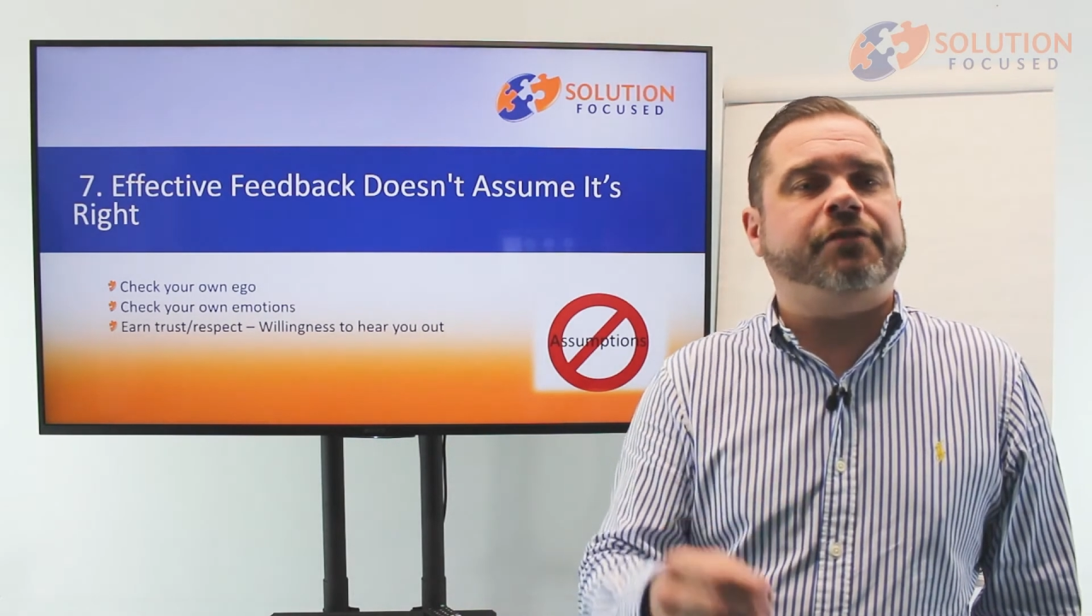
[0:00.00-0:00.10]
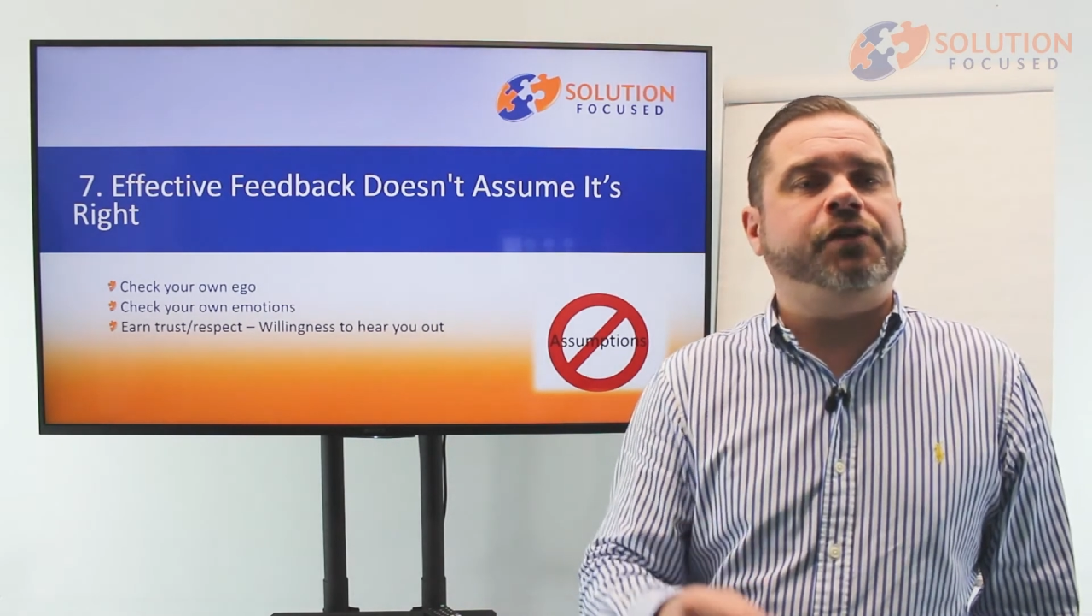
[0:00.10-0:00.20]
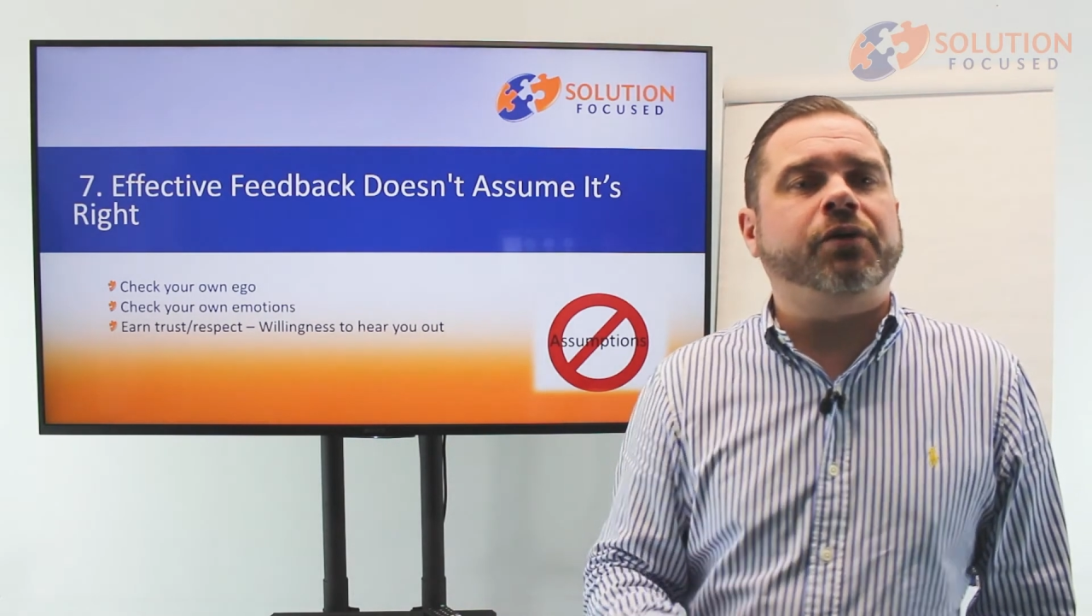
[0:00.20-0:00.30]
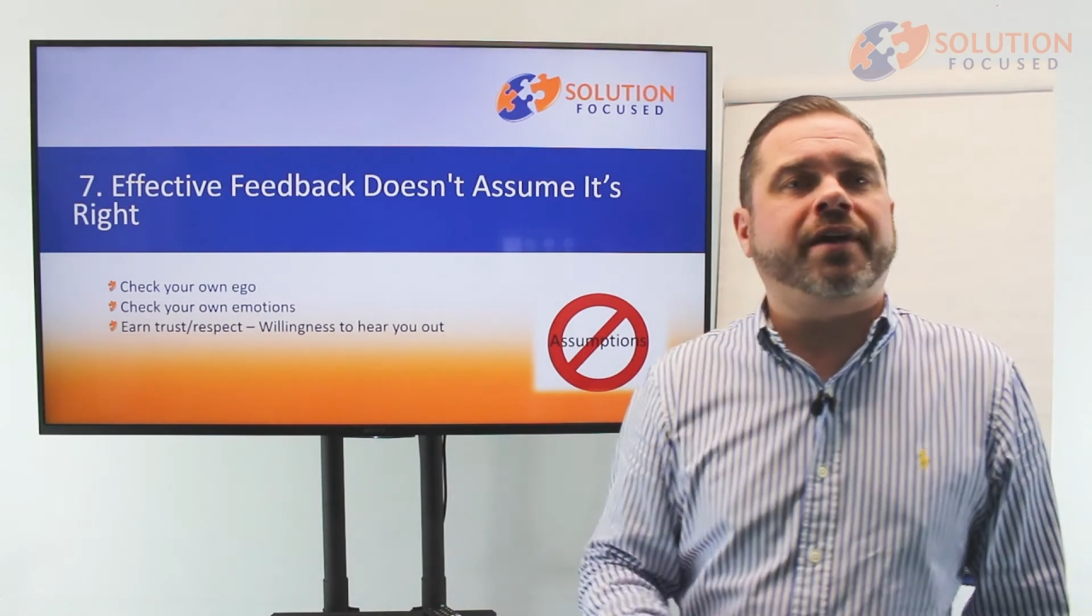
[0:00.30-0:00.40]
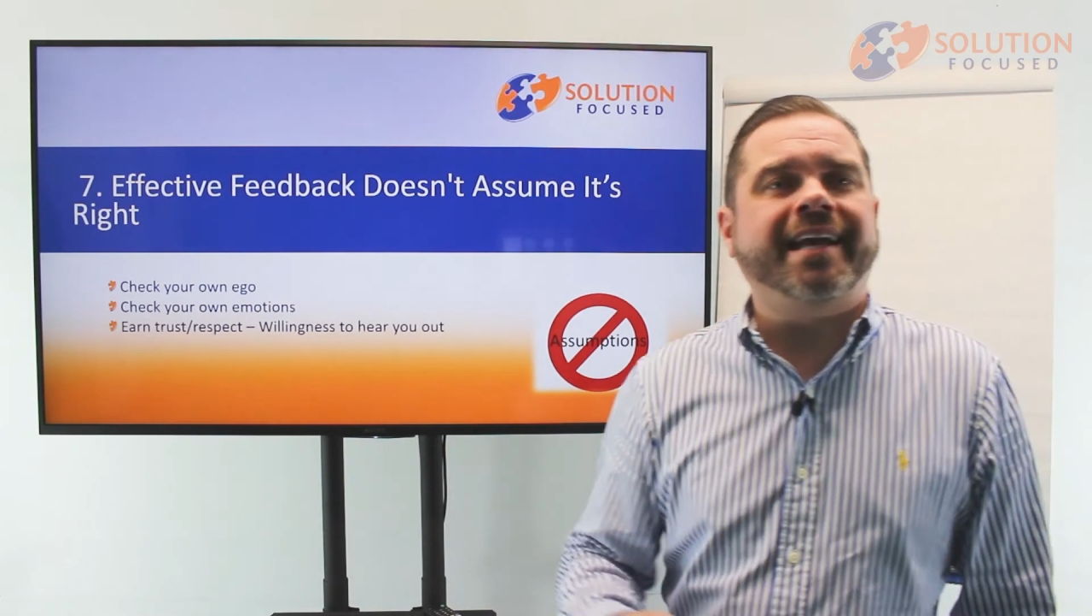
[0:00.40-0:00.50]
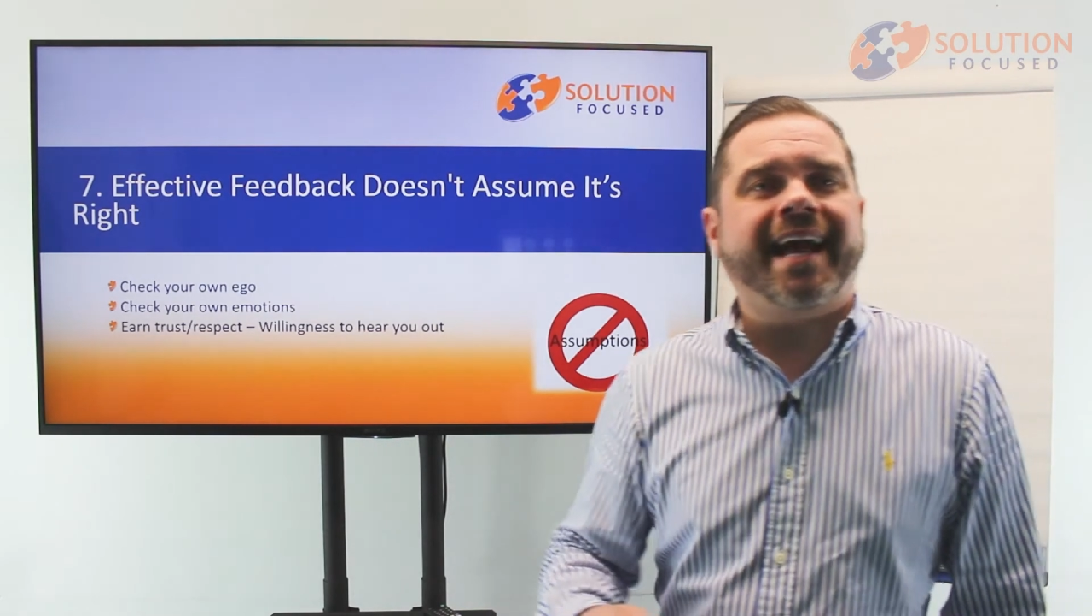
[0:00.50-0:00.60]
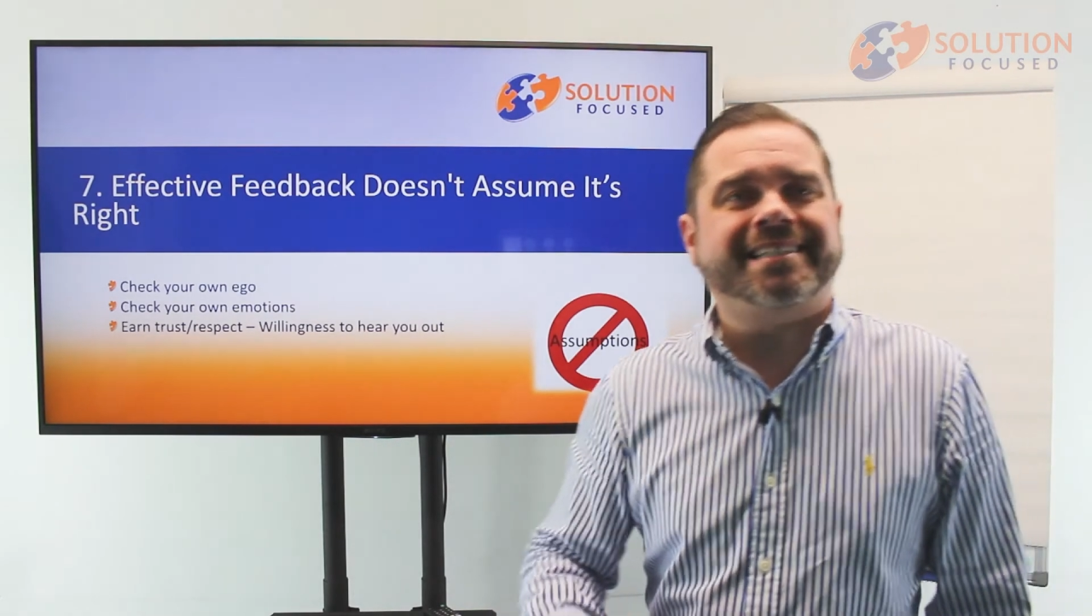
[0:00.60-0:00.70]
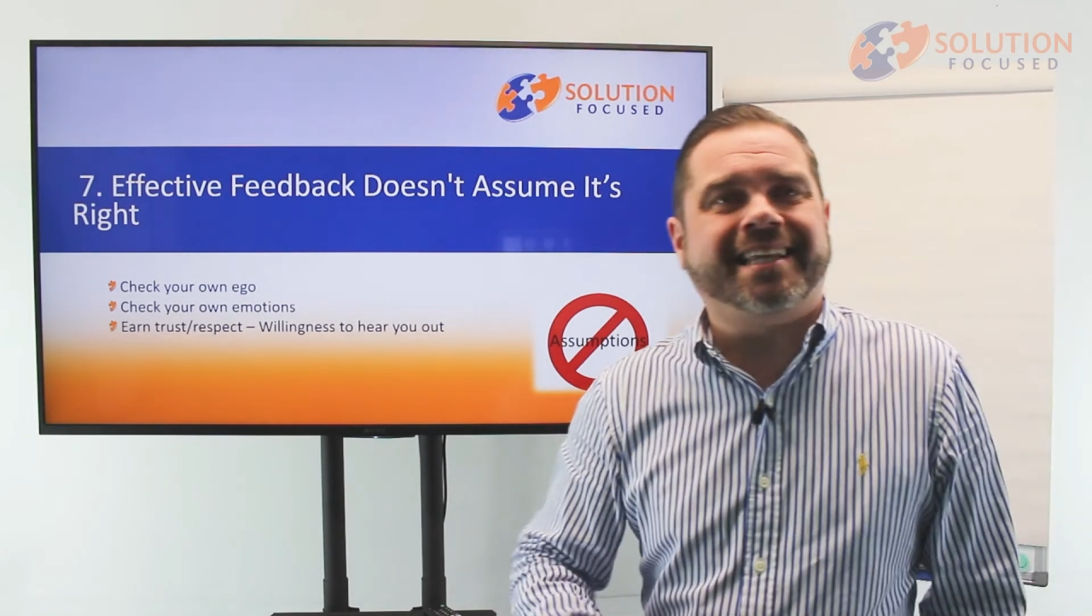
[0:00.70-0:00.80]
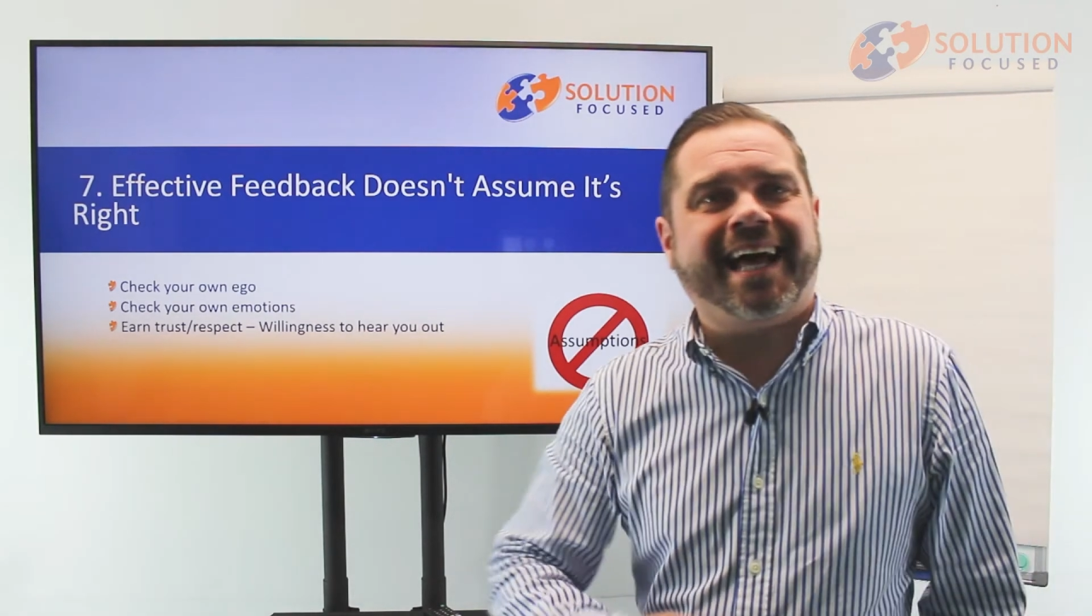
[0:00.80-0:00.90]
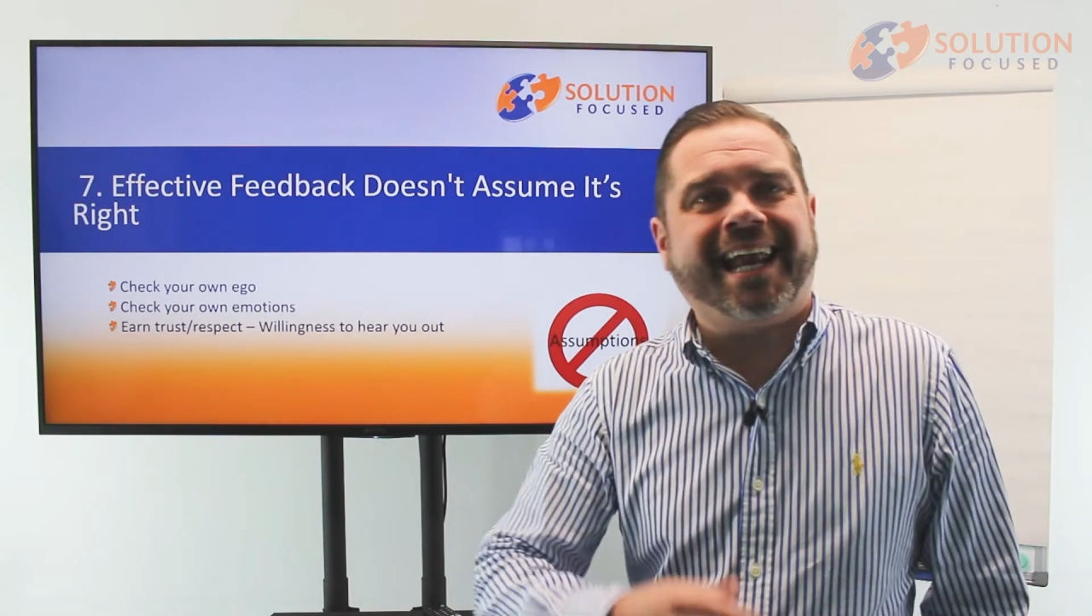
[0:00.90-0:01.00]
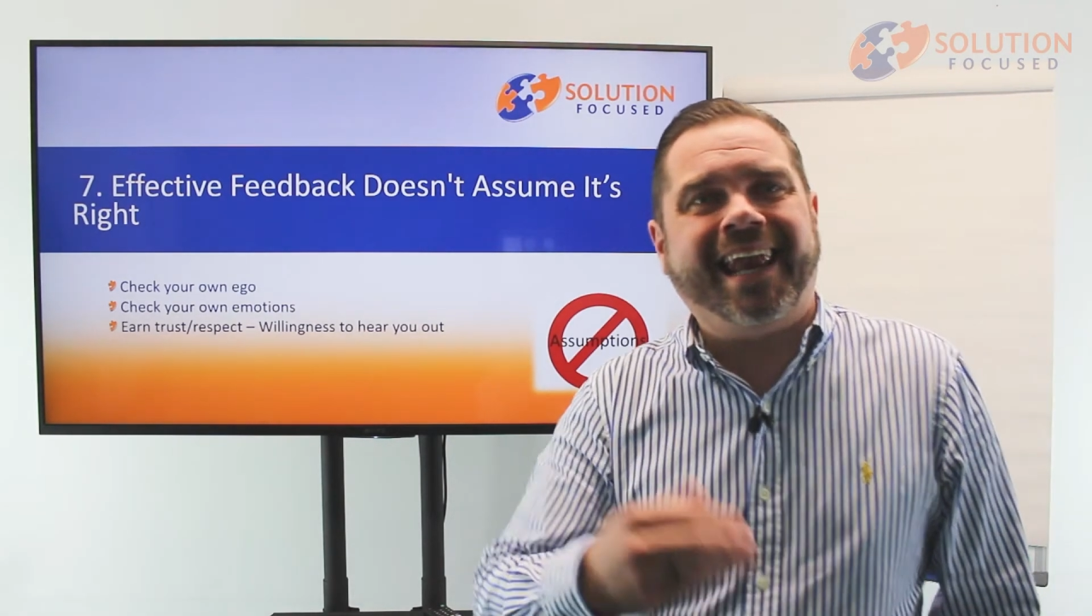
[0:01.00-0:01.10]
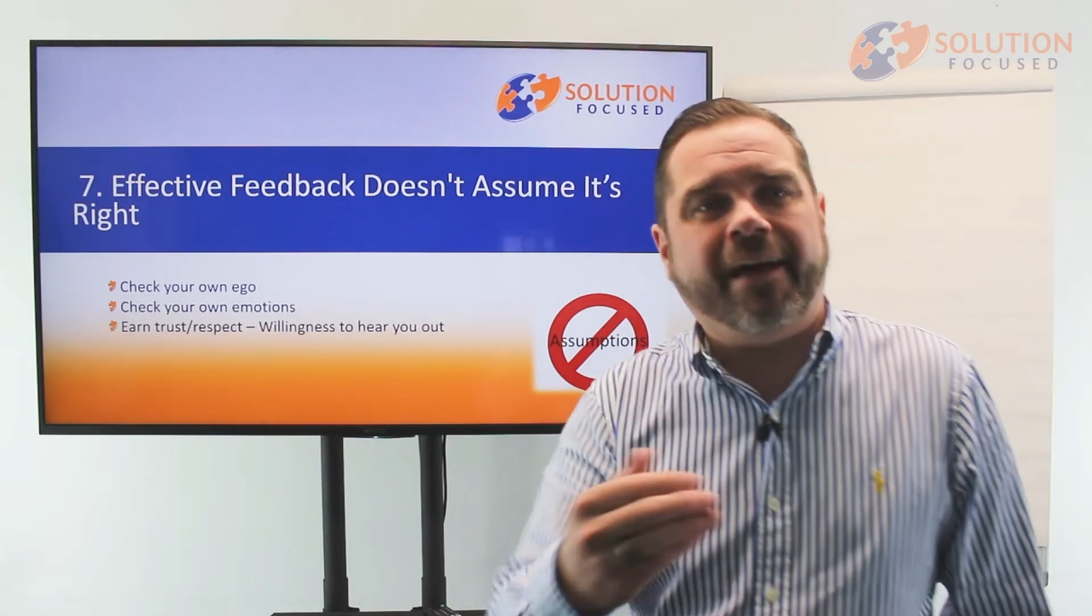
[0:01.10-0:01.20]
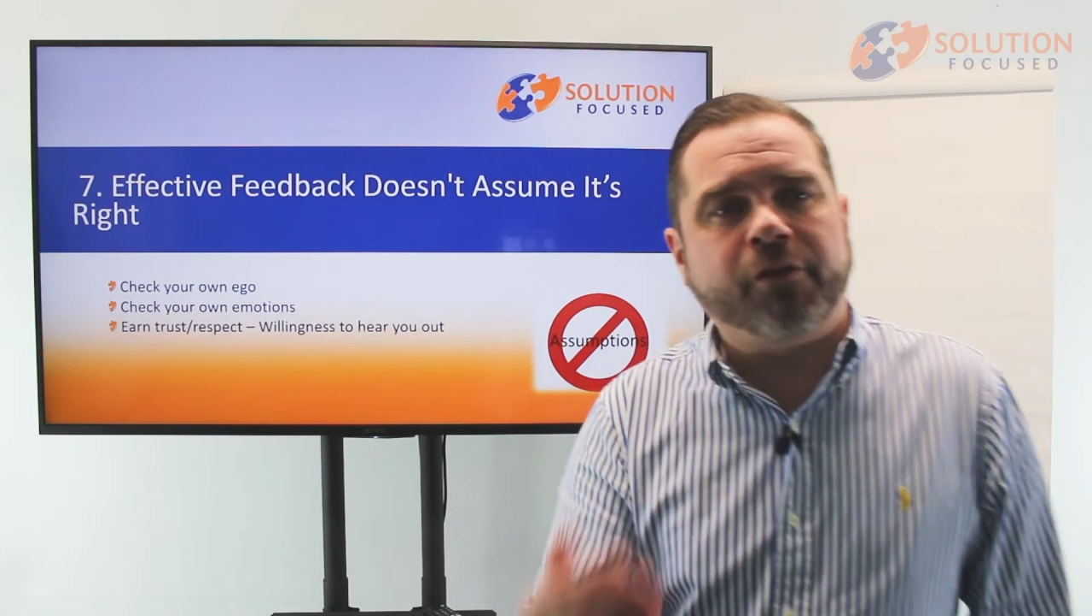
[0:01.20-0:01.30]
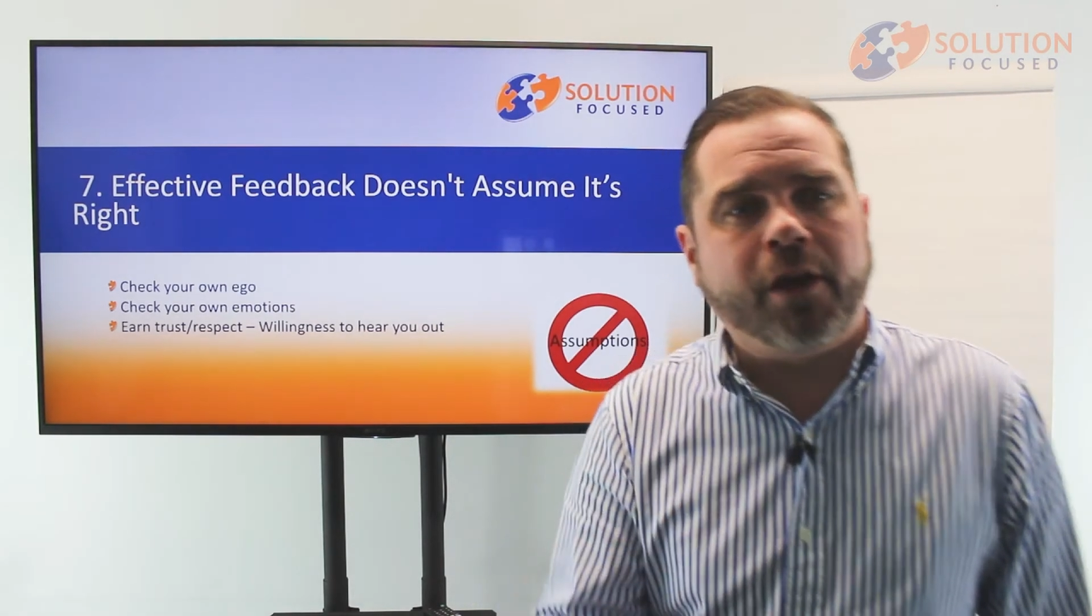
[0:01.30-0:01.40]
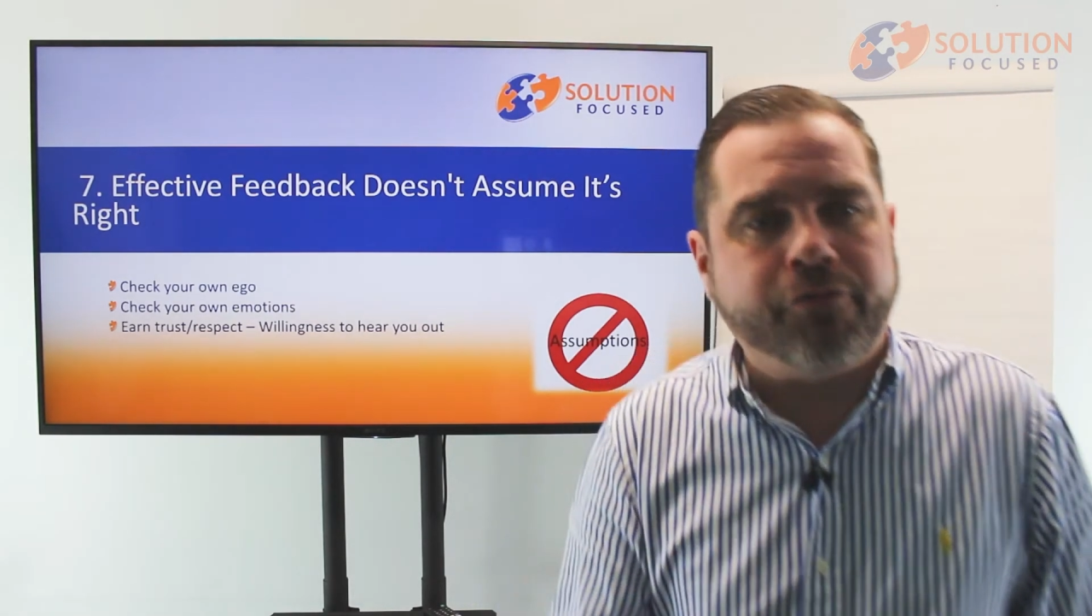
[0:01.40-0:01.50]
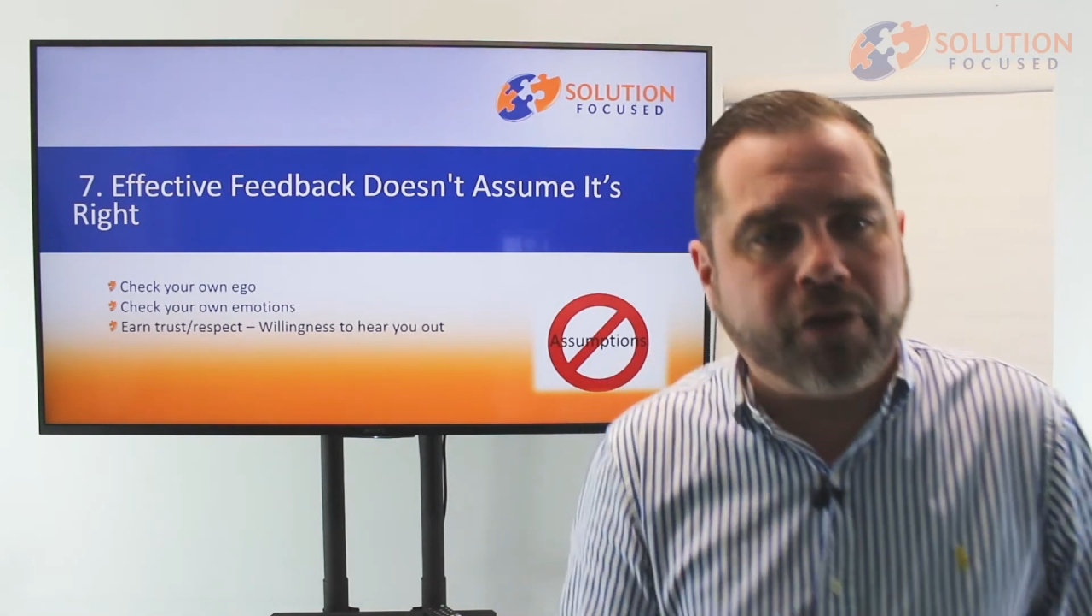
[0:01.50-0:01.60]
If you can get to that level of